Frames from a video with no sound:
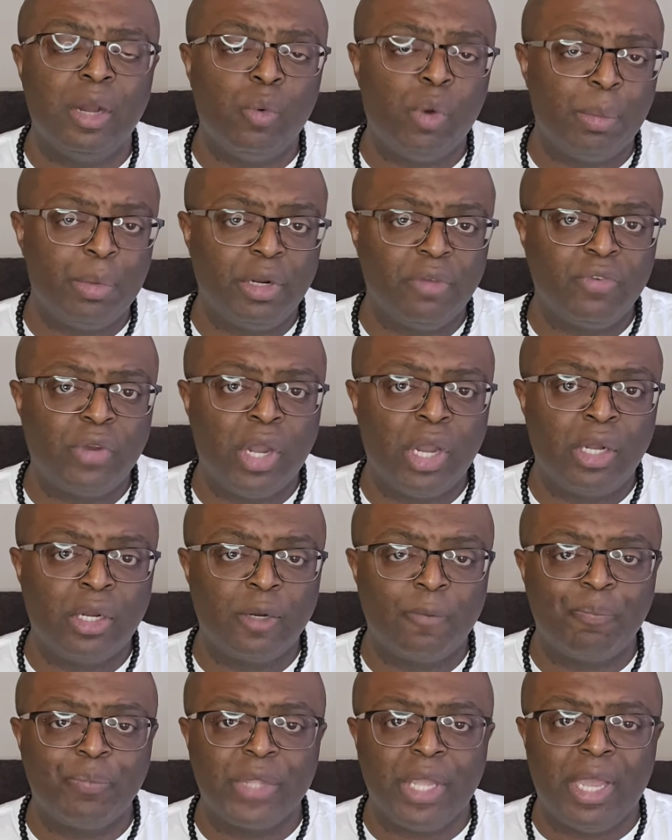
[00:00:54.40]
a woman of
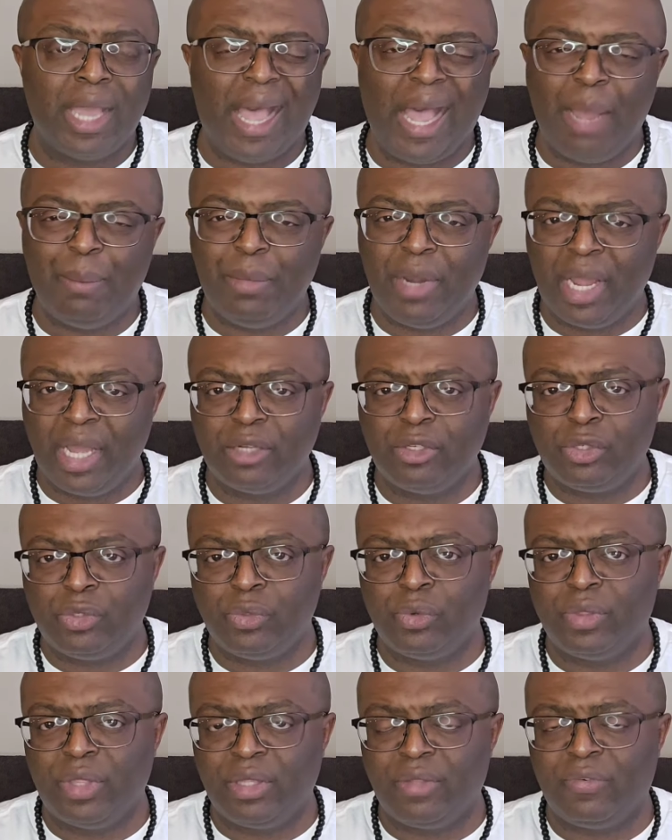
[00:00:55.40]
color. I'm not
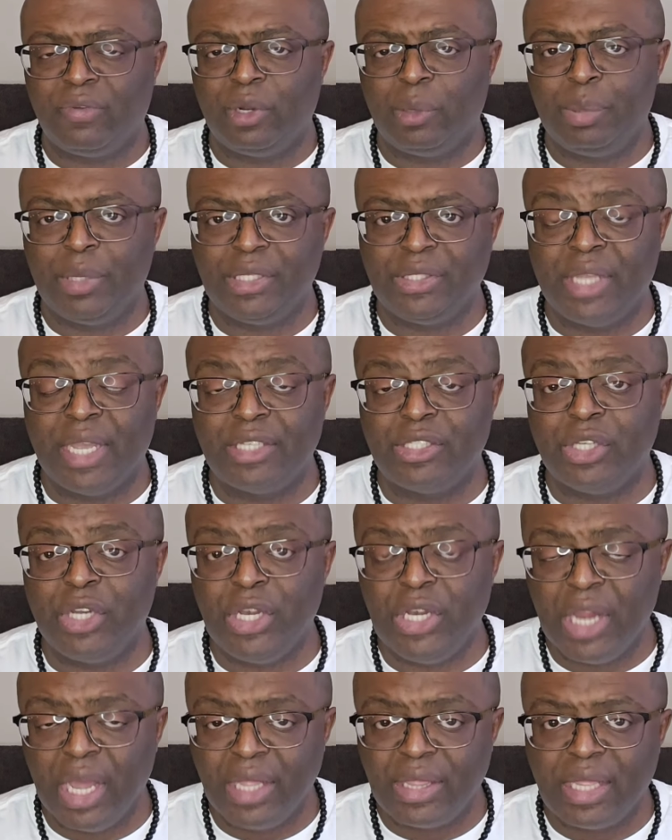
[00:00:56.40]
sure that the Philippines has
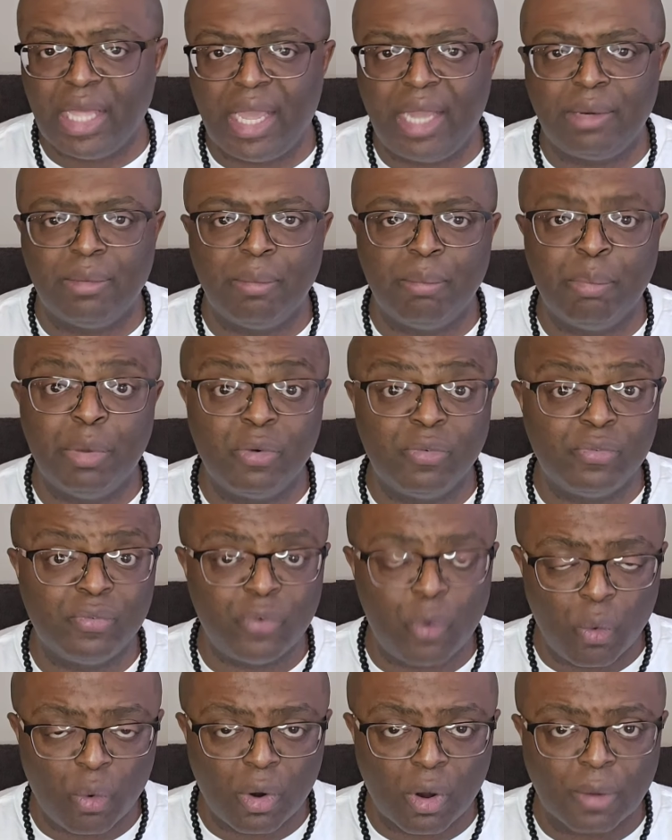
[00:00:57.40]
done that
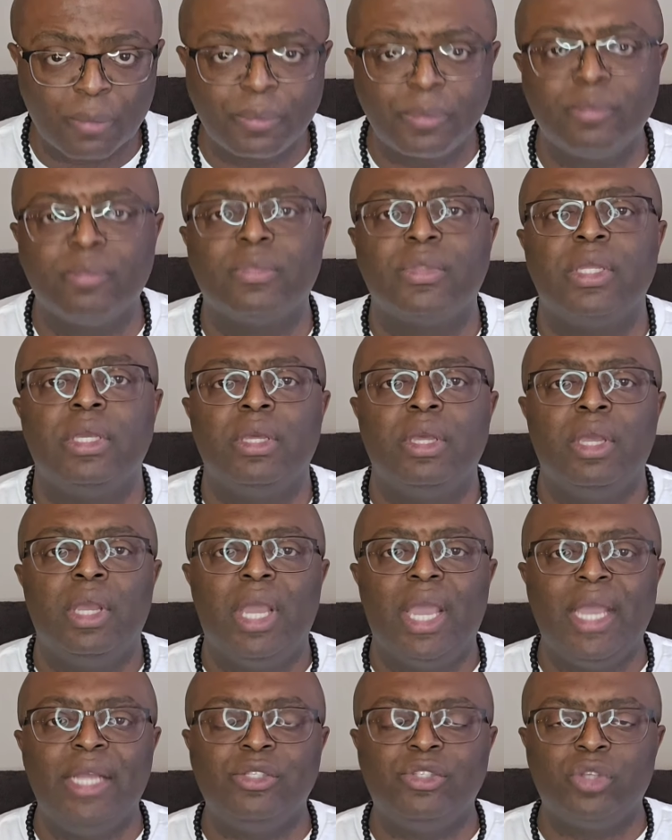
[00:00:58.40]
before.
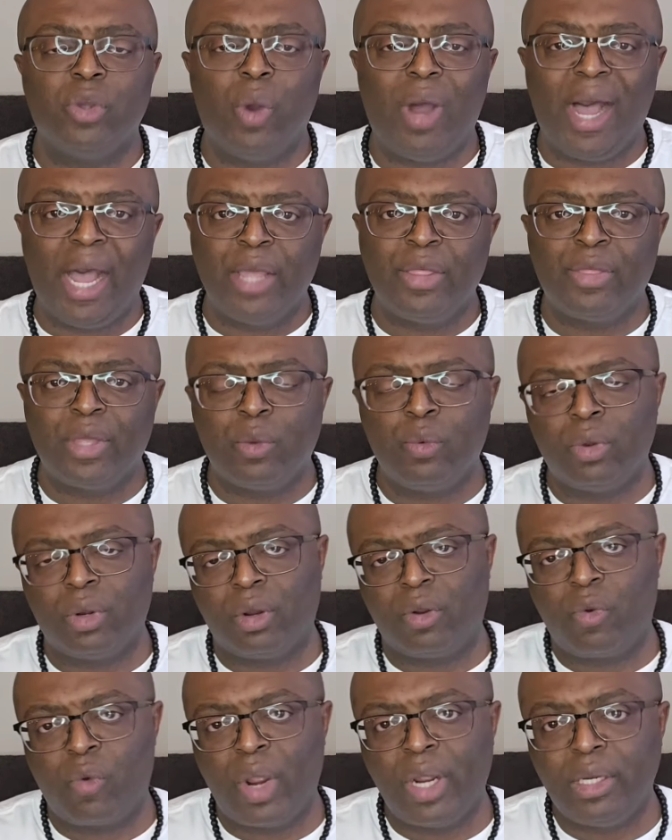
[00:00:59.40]
And so I think what
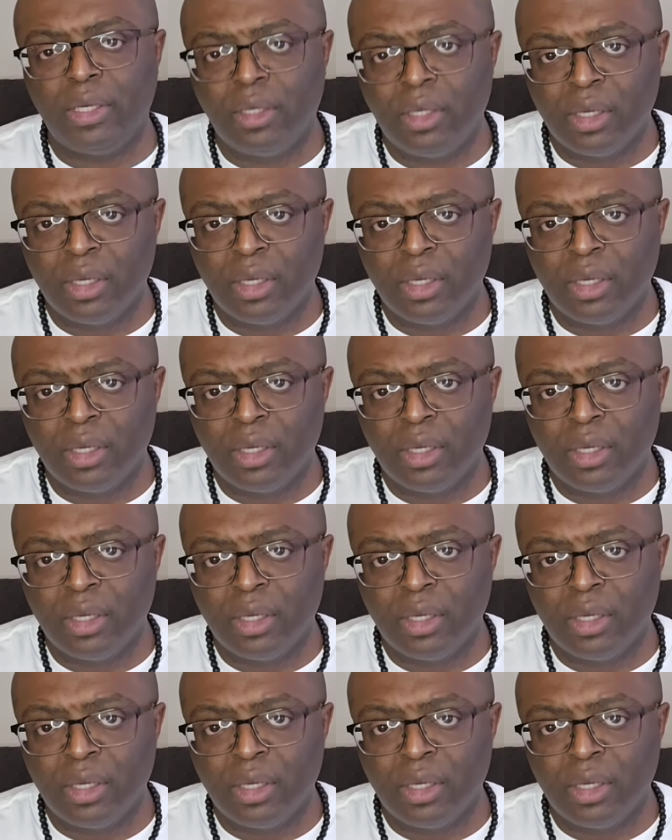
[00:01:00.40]
a great